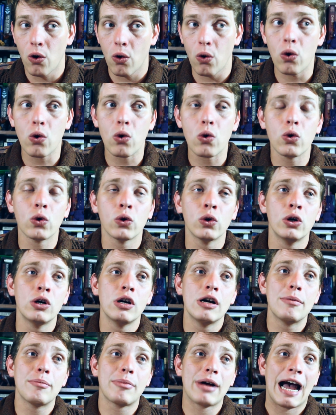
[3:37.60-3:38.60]
Or
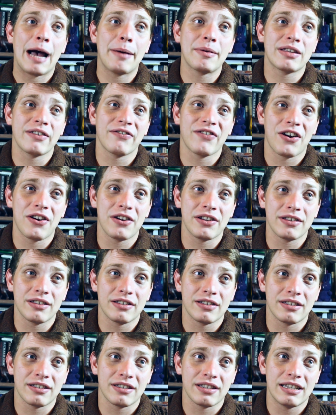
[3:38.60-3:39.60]
perhaps the
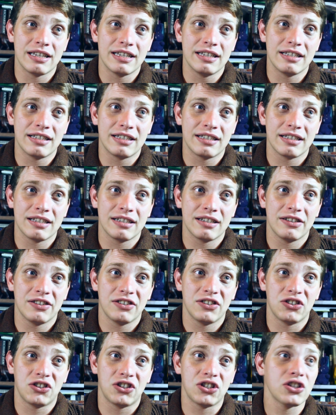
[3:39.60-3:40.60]
virus is
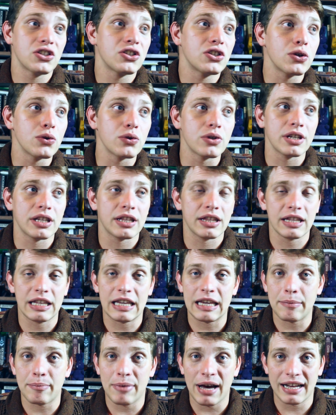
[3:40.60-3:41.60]
just using
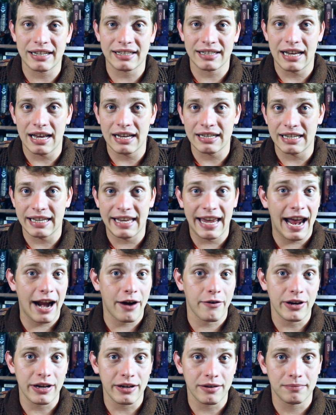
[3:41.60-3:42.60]
the bat as a
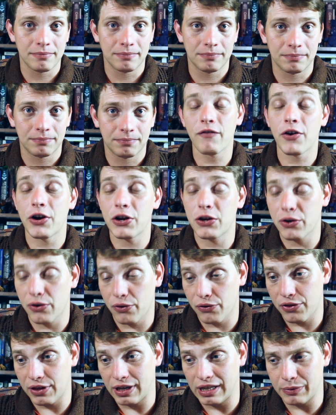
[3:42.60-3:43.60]
carrier. One very
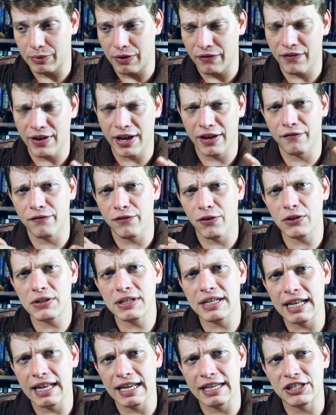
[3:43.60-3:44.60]
cool thing is we found
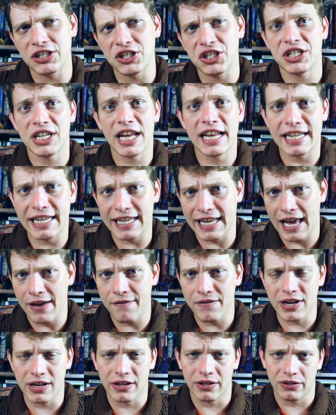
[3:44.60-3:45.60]
fossilized genetic
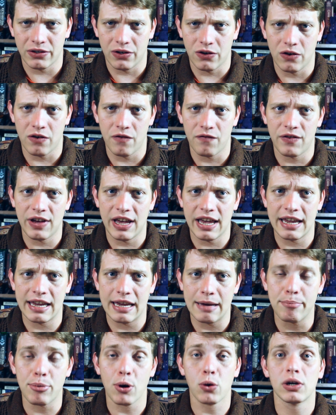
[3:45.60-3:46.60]
evidence of
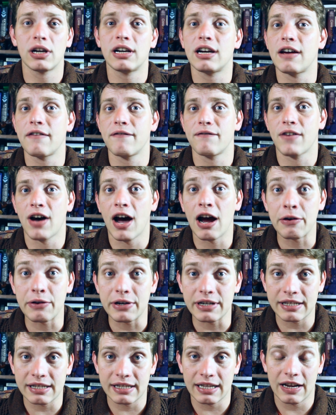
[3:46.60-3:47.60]
a Ebola-like
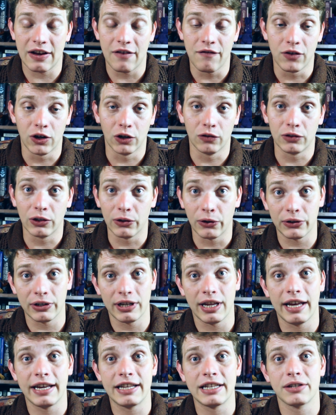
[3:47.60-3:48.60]
virus that evolved along
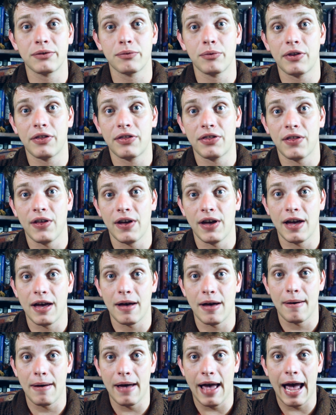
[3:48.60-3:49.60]
lines with
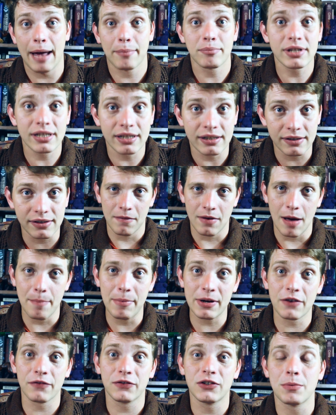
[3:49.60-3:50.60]
hamsters. A
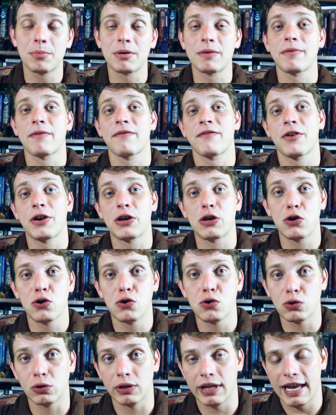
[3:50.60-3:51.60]
bit off topic, but very
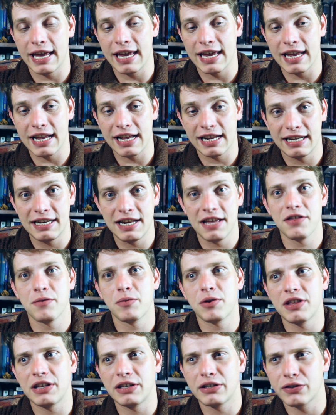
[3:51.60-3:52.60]
cool. Another
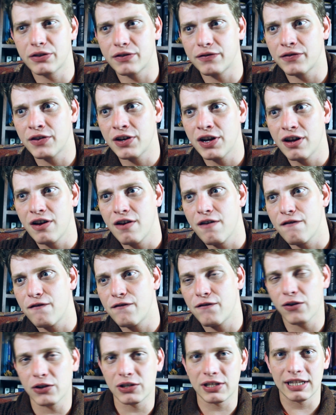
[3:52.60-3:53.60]
one of these sort of
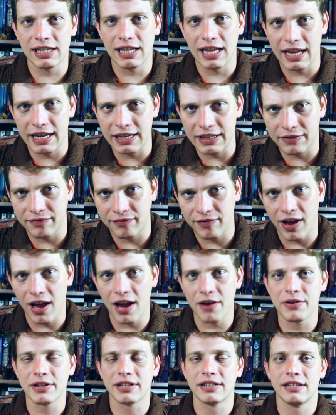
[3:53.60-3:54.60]
fossilized
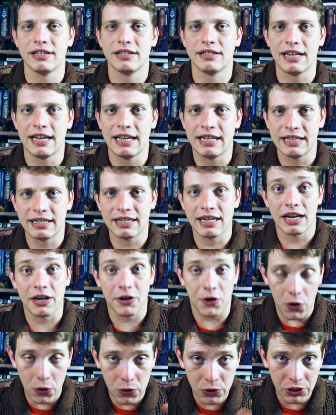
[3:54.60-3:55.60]
viruses
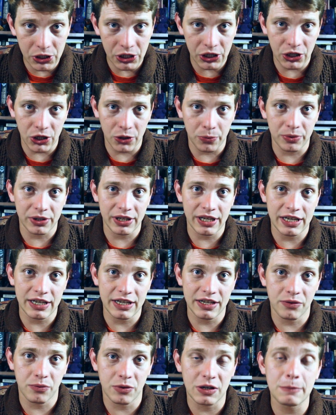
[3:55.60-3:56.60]
inside our own genomes
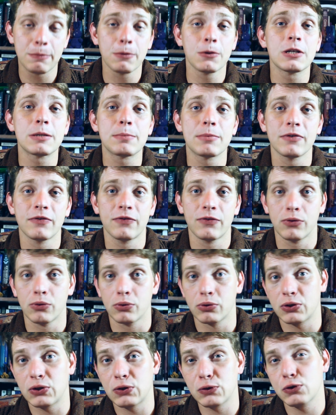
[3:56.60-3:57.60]
is responsible
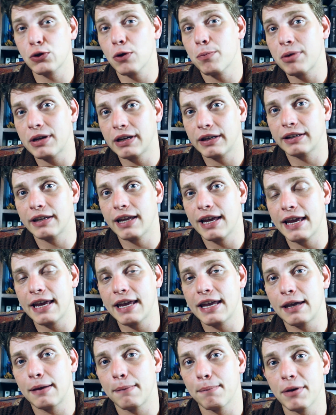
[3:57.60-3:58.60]
for stopping
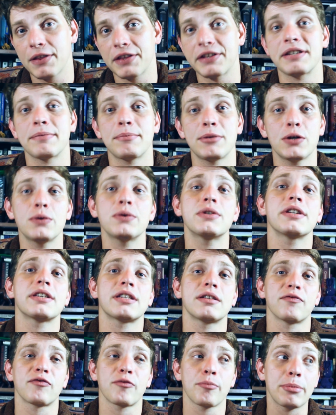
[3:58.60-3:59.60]
a mother's immune
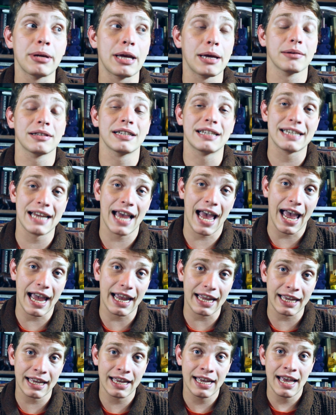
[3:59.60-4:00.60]
system from being able to
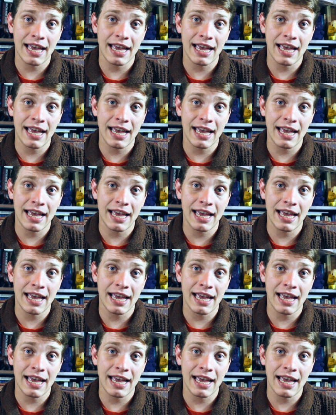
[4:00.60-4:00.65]
attack